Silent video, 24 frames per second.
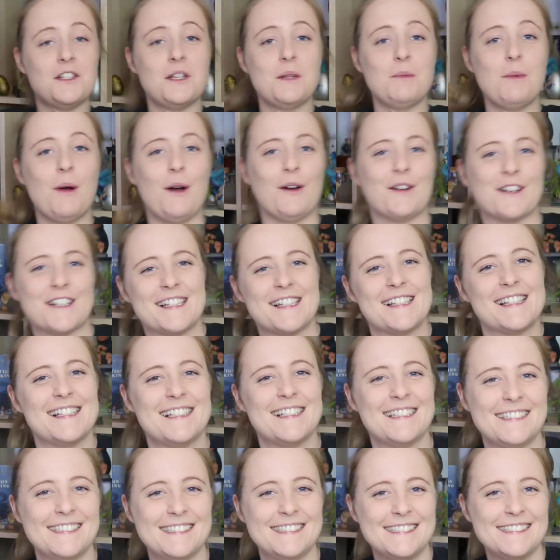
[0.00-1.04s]
to the box.
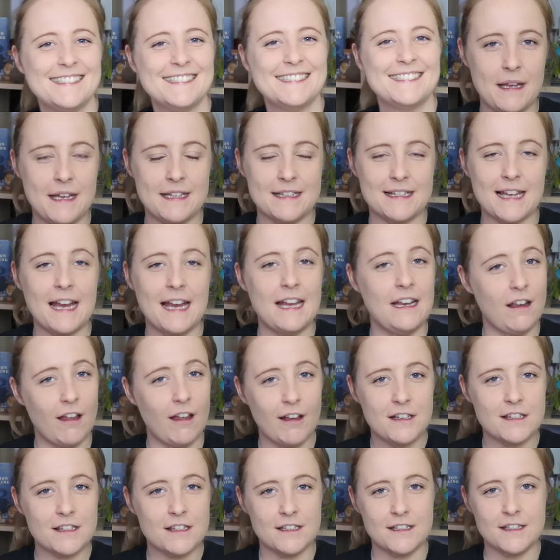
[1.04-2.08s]
Next up is a
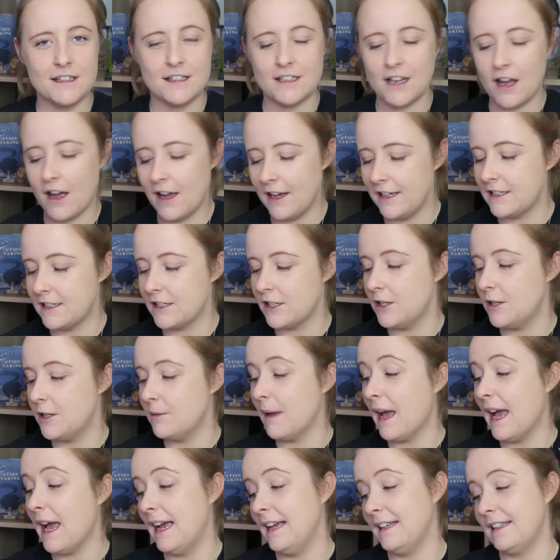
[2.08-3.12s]
licensed item
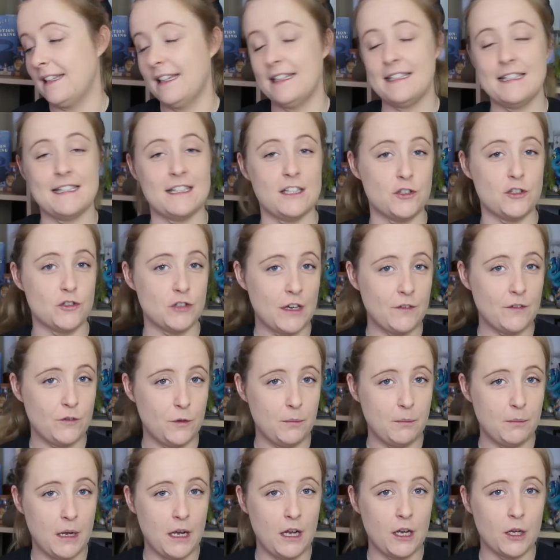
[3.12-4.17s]
and it is a
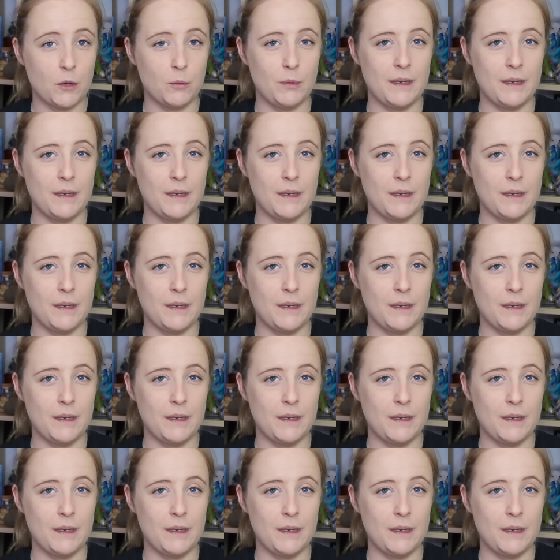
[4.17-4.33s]
travel mug.